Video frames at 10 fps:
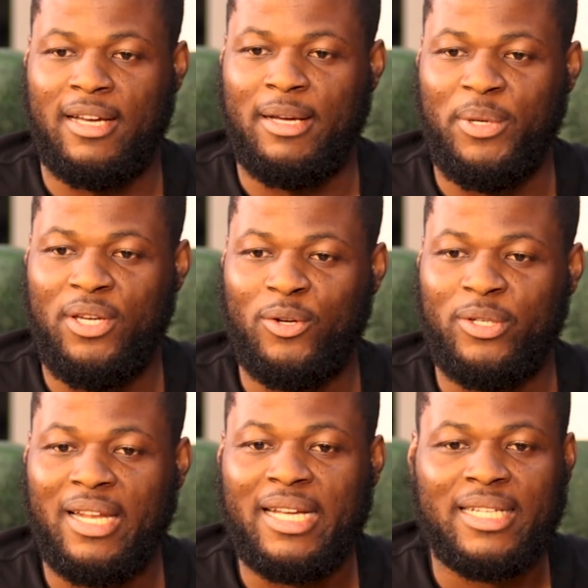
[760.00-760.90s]
I mean,
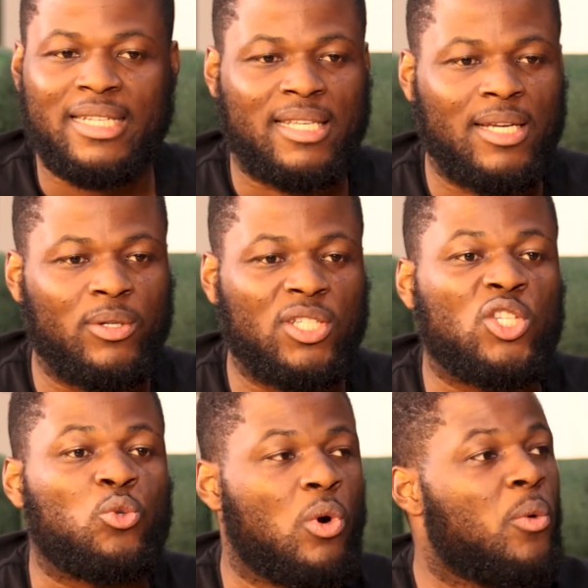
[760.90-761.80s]
on the larger scale, this
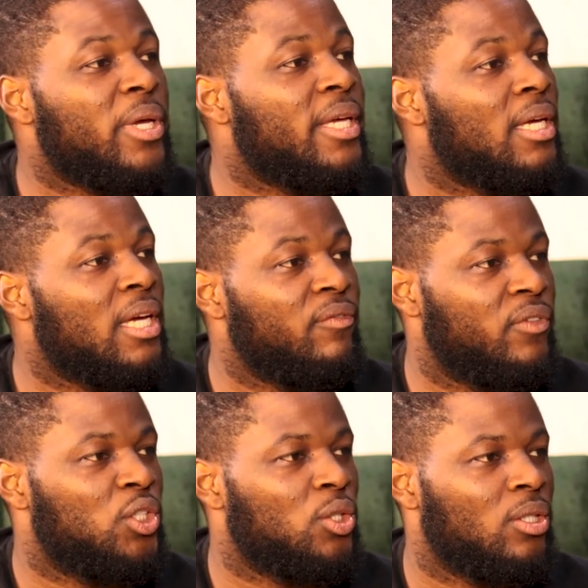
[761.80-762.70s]
is what we
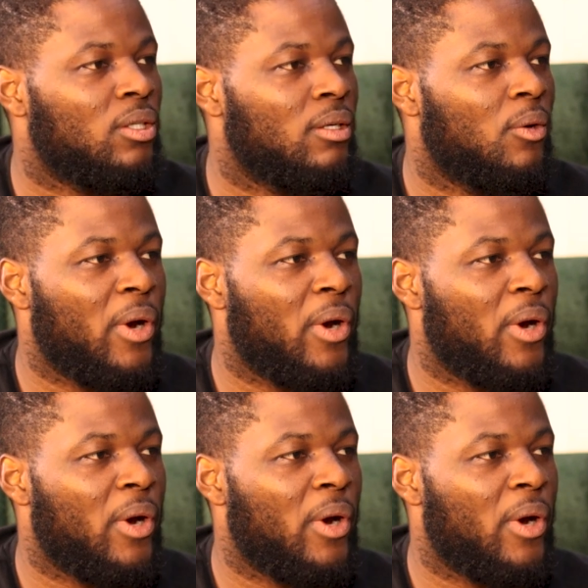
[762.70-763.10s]
envision,